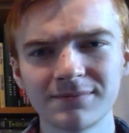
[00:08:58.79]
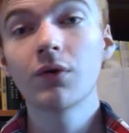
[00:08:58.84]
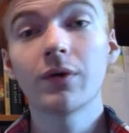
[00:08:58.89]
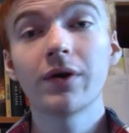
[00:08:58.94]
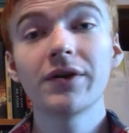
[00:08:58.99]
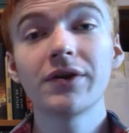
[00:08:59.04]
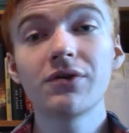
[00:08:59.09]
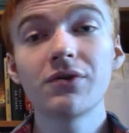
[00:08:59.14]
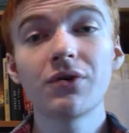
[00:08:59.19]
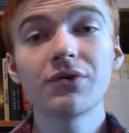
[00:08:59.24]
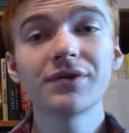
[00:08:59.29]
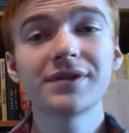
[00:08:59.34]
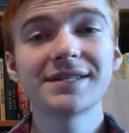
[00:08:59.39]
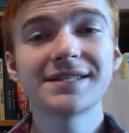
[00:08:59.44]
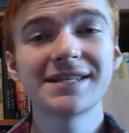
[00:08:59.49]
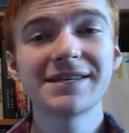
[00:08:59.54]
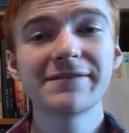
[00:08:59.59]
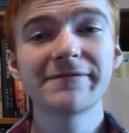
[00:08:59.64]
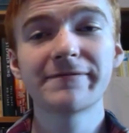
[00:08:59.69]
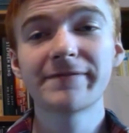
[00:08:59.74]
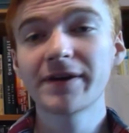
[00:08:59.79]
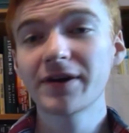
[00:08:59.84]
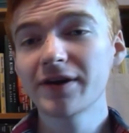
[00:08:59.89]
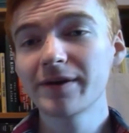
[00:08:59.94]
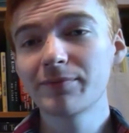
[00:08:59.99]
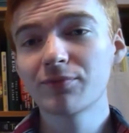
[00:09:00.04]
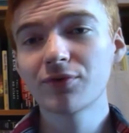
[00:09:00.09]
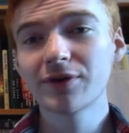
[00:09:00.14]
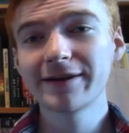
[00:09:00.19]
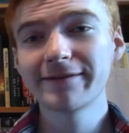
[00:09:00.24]
While you only see it very
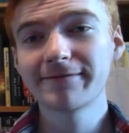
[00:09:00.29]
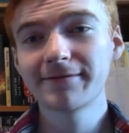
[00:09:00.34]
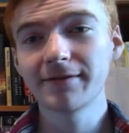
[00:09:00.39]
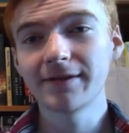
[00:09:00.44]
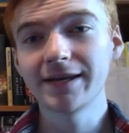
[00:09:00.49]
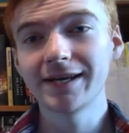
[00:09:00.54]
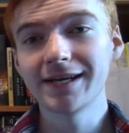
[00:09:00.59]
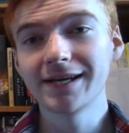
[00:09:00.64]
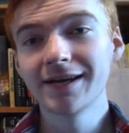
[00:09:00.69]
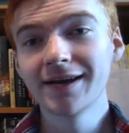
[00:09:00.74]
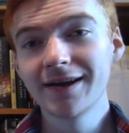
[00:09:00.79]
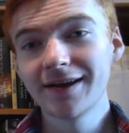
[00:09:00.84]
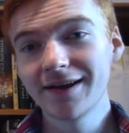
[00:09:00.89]
briefly,